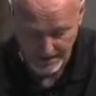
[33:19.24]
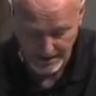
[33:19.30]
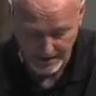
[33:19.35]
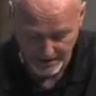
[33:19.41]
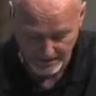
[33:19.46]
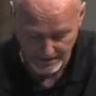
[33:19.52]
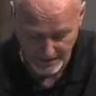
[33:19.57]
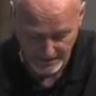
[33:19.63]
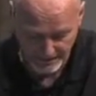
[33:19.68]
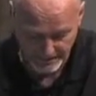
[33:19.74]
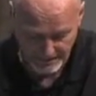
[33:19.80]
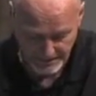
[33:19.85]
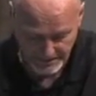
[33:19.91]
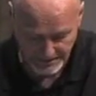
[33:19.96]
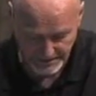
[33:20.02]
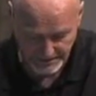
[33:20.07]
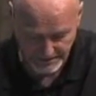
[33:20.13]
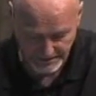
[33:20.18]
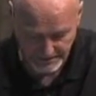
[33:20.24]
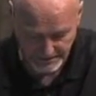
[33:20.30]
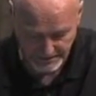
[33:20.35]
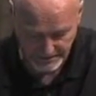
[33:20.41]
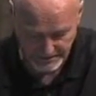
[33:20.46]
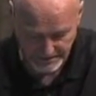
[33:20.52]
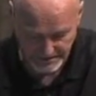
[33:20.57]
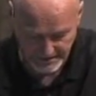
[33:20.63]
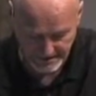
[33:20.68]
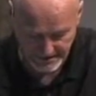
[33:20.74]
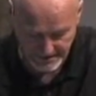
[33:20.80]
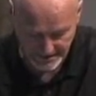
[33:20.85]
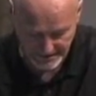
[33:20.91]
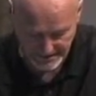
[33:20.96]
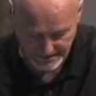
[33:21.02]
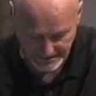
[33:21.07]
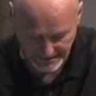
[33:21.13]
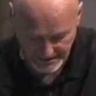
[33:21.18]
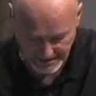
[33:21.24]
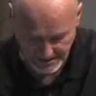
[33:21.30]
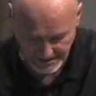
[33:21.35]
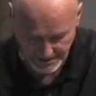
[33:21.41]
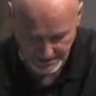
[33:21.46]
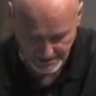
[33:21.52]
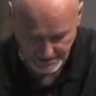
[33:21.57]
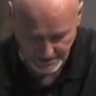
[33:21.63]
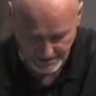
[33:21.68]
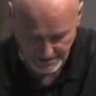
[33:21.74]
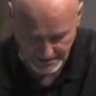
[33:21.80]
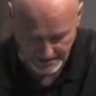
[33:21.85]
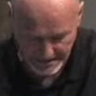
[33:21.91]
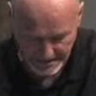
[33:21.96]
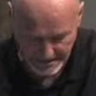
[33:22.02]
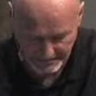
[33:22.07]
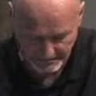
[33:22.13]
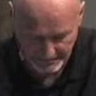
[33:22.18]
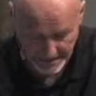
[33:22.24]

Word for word: among the Gentiles and sing to your name.